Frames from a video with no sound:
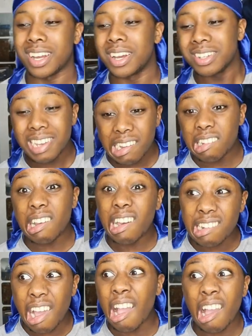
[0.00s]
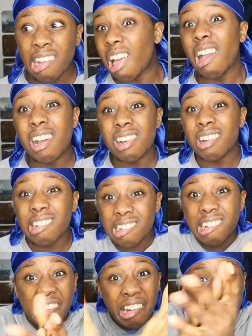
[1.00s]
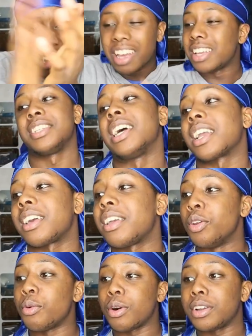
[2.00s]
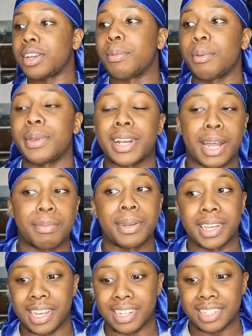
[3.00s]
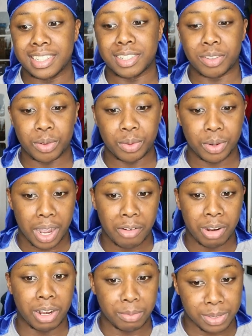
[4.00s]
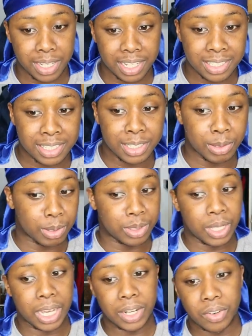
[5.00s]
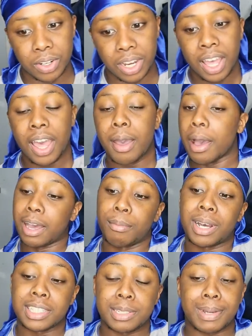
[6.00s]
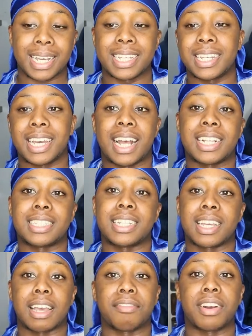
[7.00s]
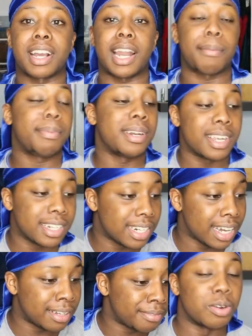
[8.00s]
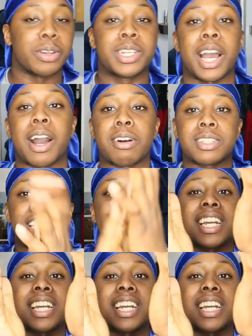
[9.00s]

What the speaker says: I heard, hello! So I was like, you know what, they're probably clapping again, innit? So I ran upstairs to see what was going on. Bear man smacking their hands together, clapping and that. So shout out to